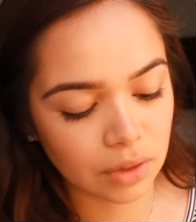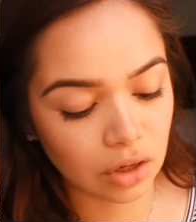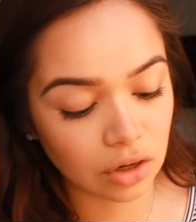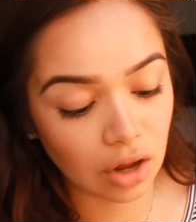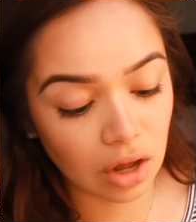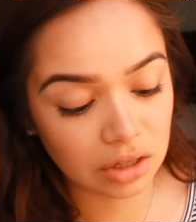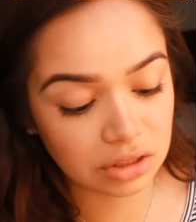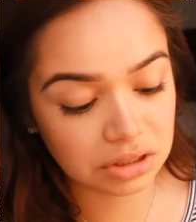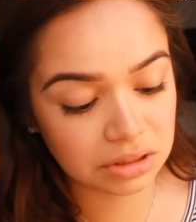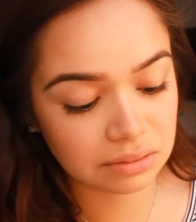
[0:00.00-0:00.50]

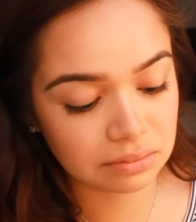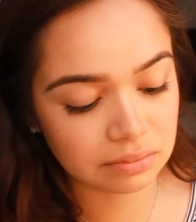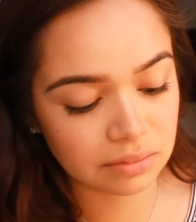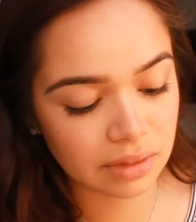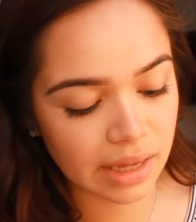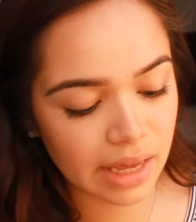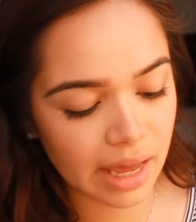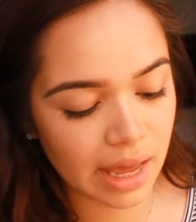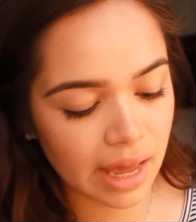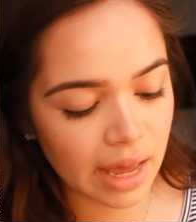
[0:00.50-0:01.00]
gloss,
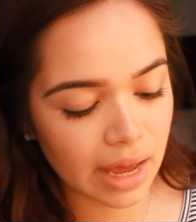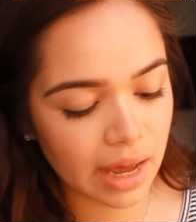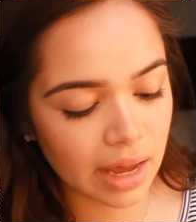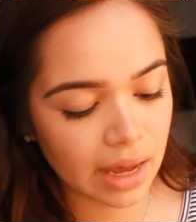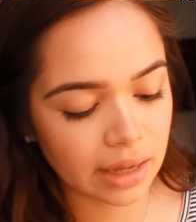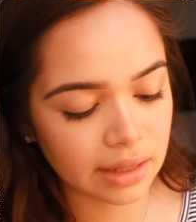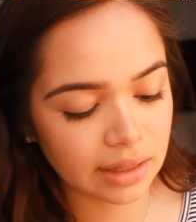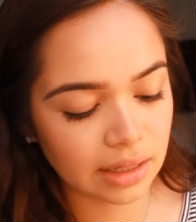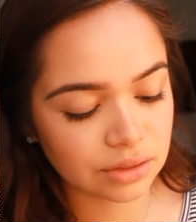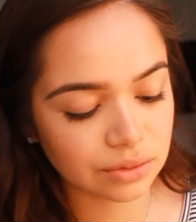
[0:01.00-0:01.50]

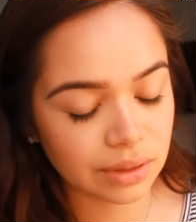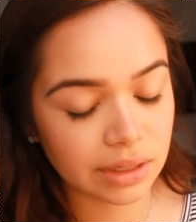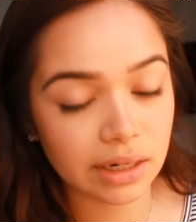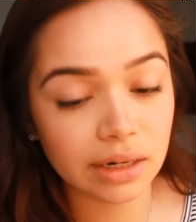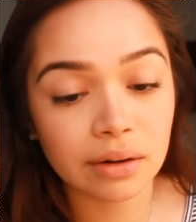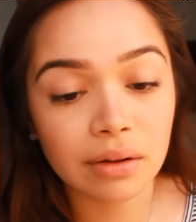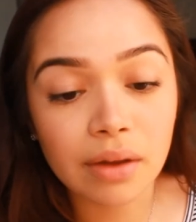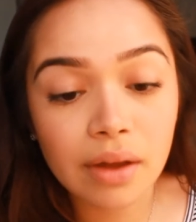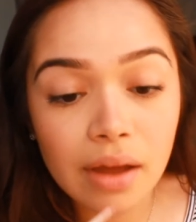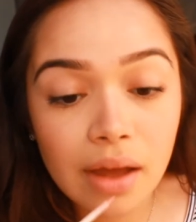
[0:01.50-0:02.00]
and that's what it
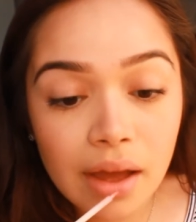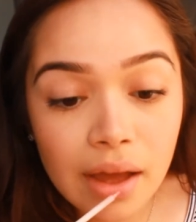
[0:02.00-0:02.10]
did.